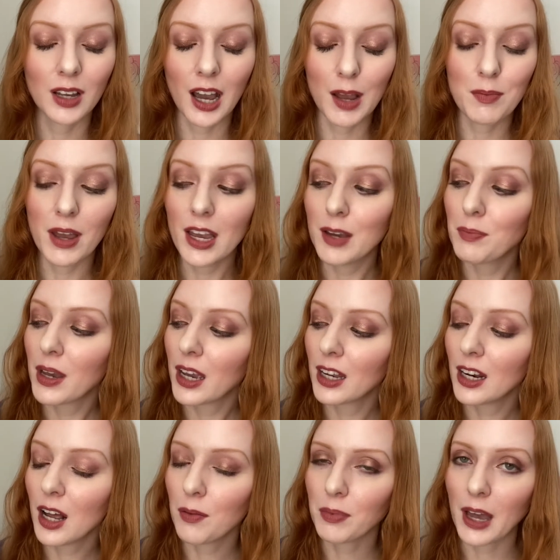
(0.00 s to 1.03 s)
I may pick it
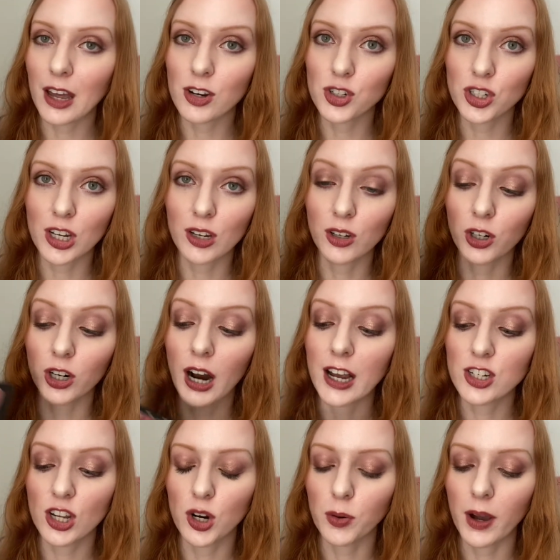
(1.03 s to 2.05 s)
up for
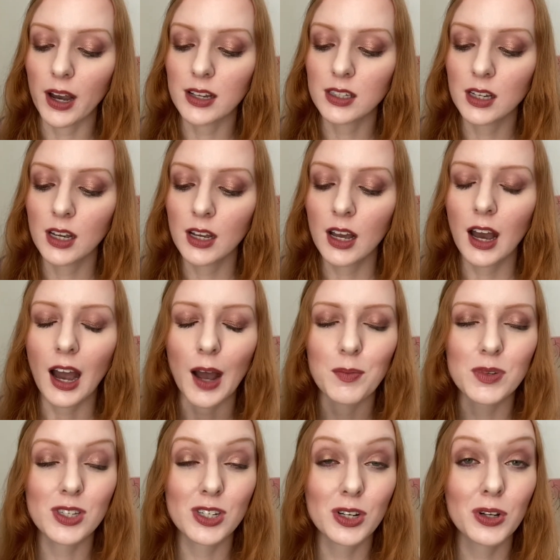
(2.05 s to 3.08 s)
eyeshadow wise. I'm
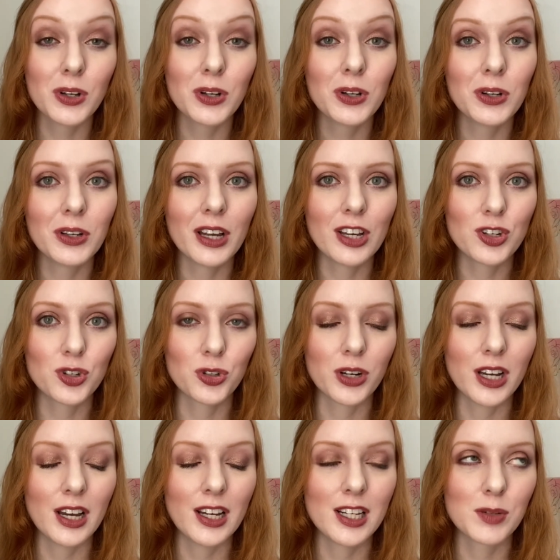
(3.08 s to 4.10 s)
still
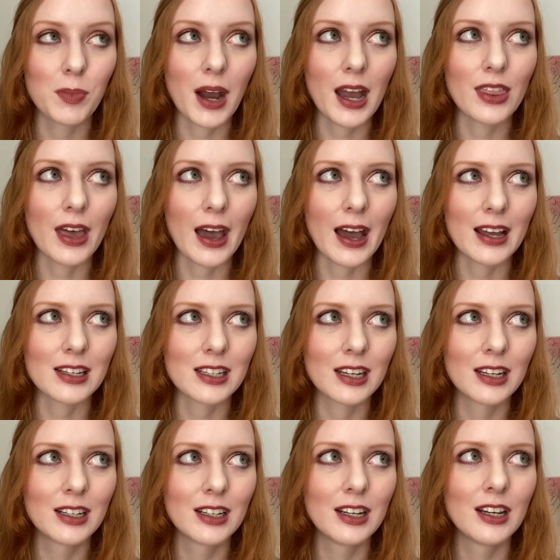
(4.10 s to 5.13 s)
intrigued by that
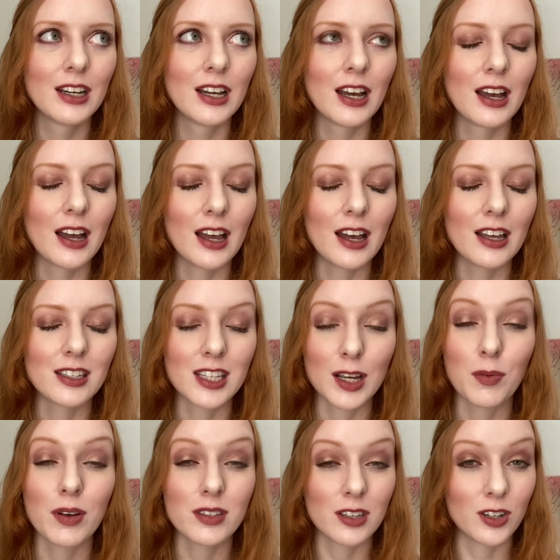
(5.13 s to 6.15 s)

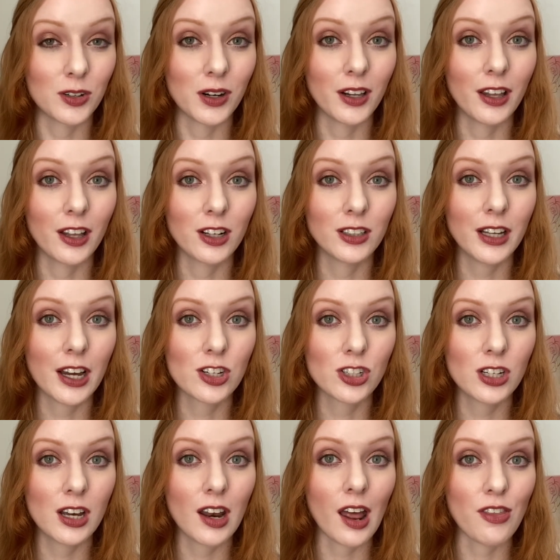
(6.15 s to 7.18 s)
Sigma Cinderella
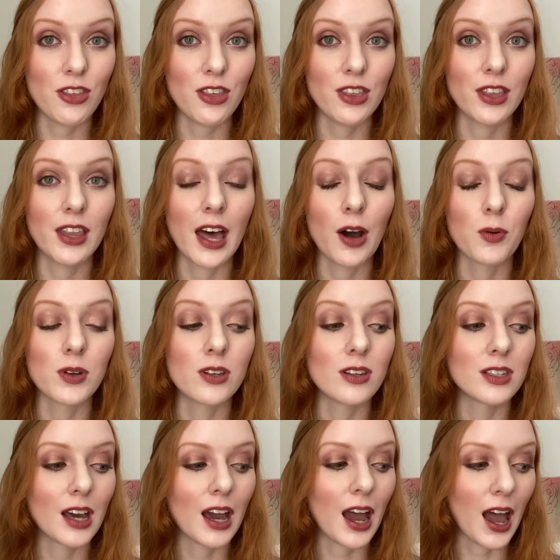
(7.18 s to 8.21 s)
collection. I think that
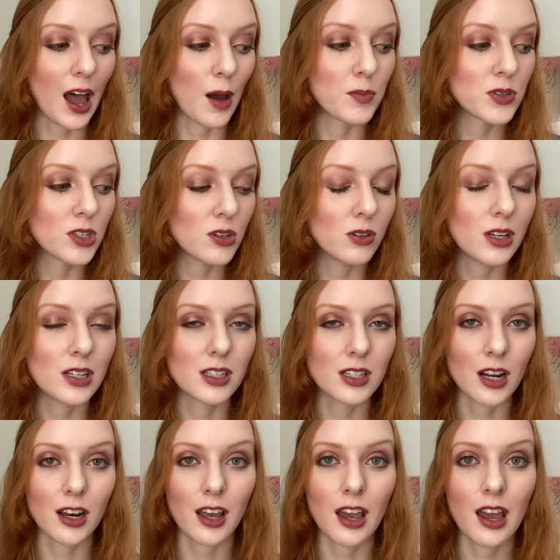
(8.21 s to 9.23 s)
was absolutely
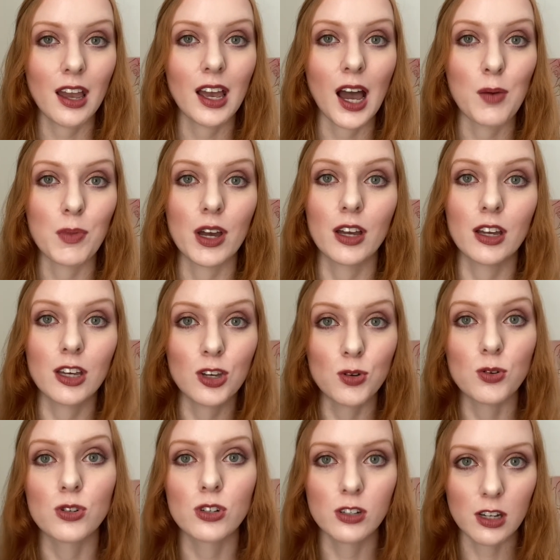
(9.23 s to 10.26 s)
stunning. I'm a
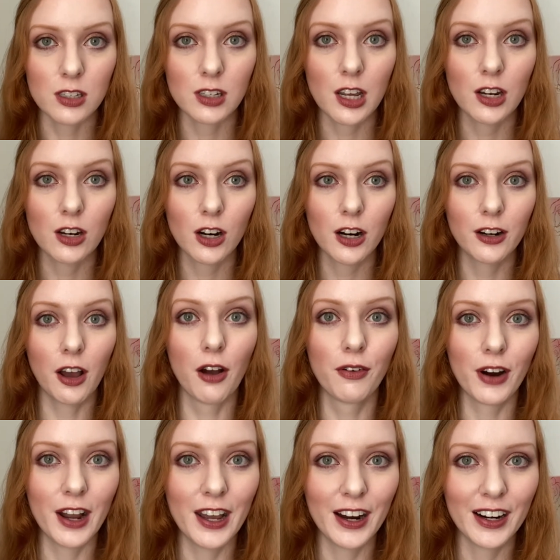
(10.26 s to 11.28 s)
huge Disney nerd
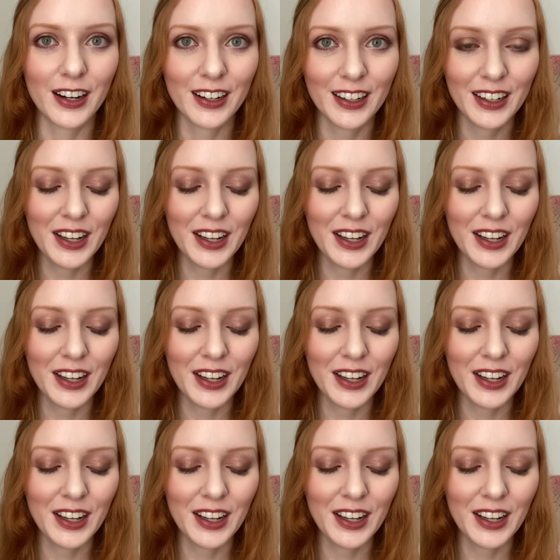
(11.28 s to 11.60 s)
over here,